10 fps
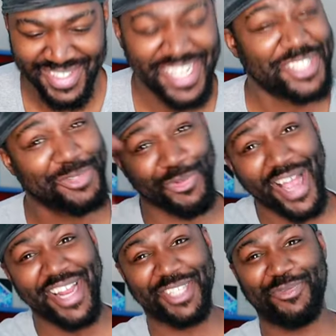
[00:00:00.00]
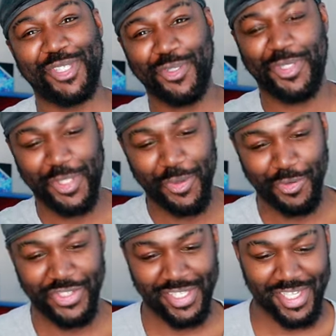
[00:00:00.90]
That's right. It's what you
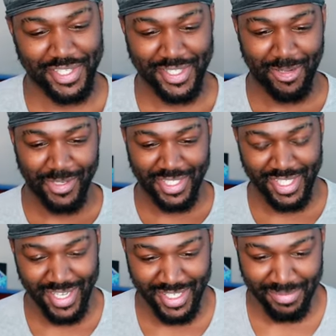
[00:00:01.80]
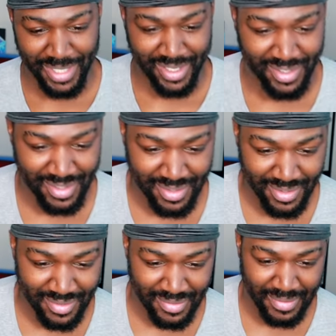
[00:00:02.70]
do, just like the slogan says, man.
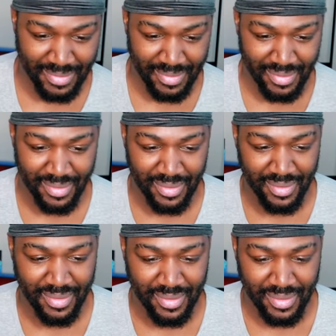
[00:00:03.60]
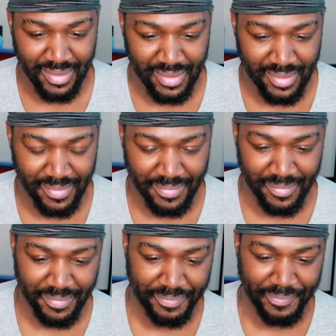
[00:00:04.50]
No,
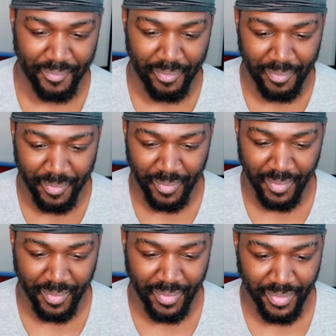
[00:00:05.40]
stop, Pewku.